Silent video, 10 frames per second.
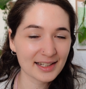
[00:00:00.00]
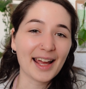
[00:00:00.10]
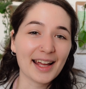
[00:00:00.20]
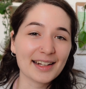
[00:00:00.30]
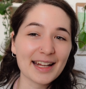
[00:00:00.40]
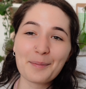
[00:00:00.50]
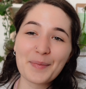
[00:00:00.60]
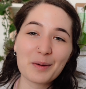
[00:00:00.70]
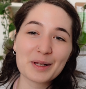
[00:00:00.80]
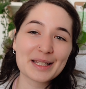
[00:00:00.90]
And yeah,
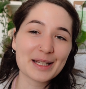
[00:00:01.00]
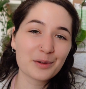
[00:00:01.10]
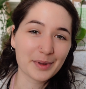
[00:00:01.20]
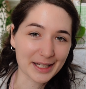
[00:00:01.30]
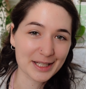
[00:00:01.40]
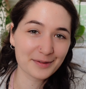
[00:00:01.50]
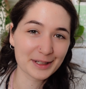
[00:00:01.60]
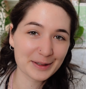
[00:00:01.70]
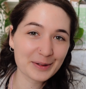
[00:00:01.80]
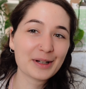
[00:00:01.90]
I will see you in my next
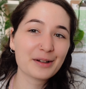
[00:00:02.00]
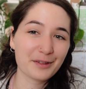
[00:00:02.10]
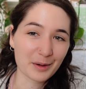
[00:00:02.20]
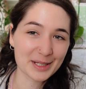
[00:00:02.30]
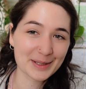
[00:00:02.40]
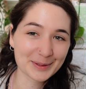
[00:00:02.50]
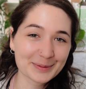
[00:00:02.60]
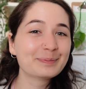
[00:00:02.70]
video very soon.